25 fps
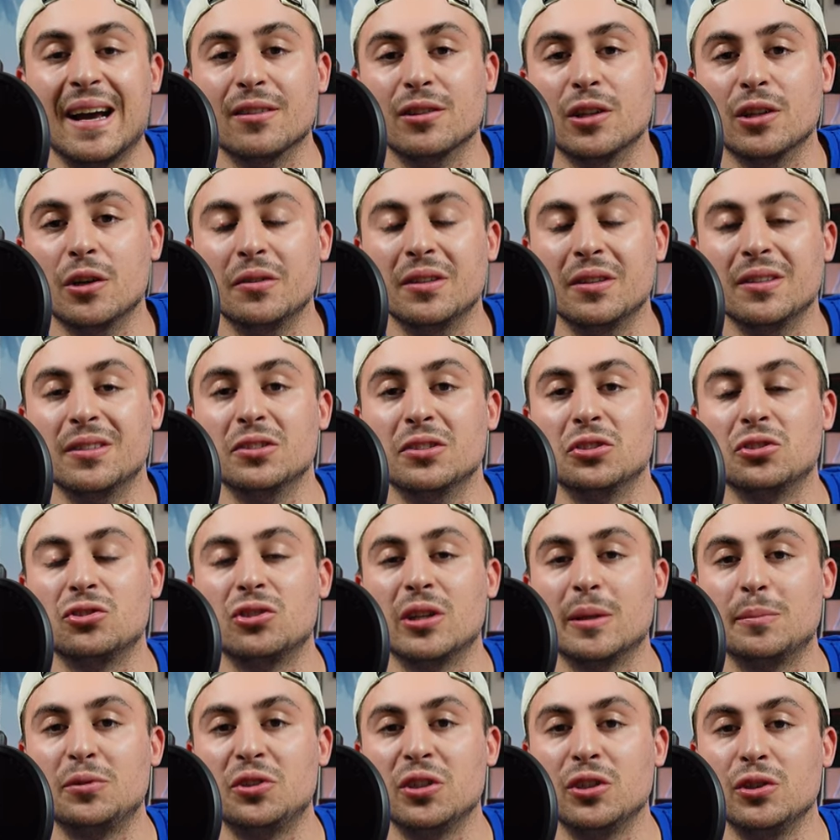Down low in the
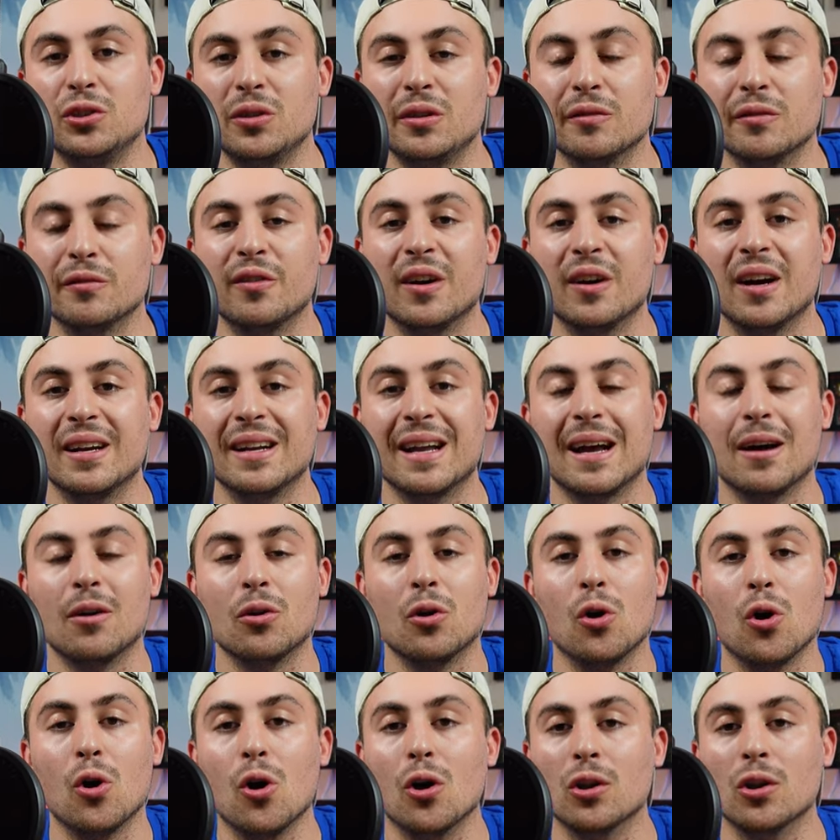description, you can
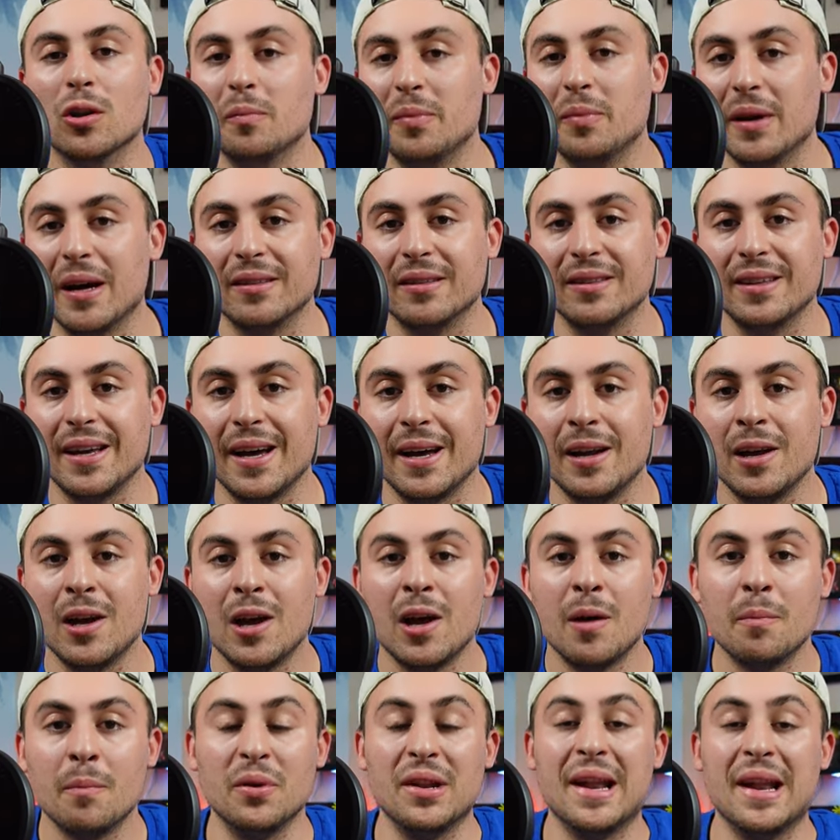find out all about
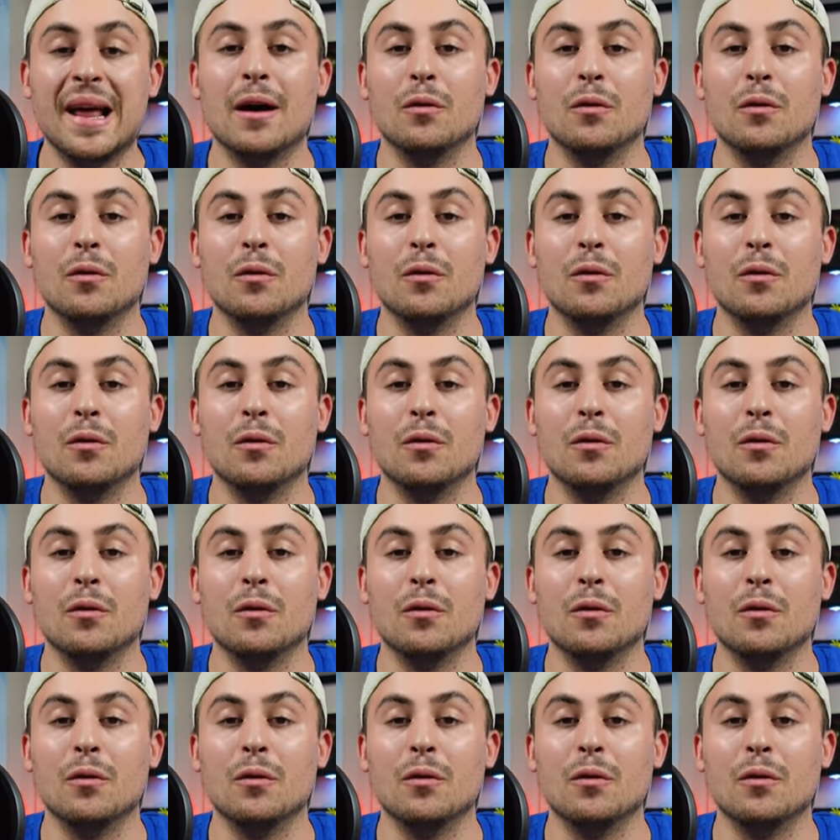that.